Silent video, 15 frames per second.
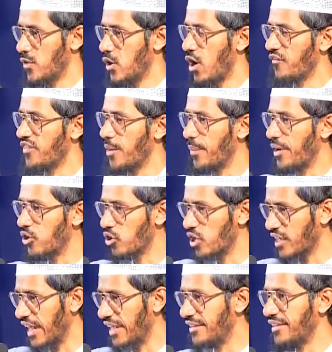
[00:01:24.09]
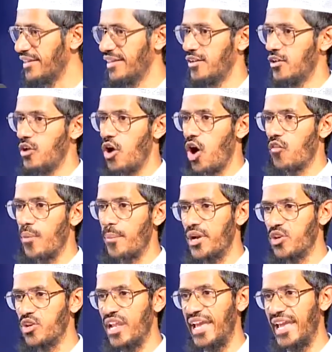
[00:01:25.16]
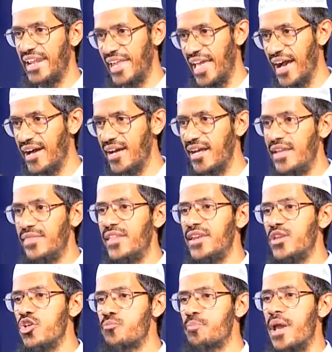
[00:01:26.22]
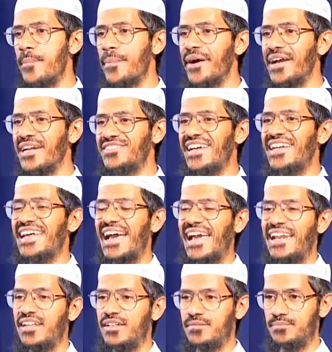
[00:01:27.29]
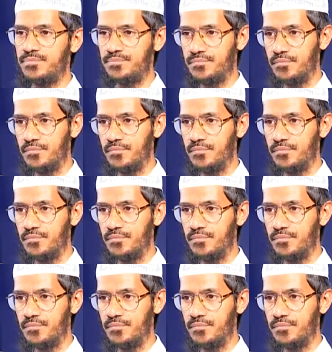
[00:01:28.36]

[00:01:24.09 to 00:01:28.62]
of that particular country, or that particular area, the newspaper is yet ahead.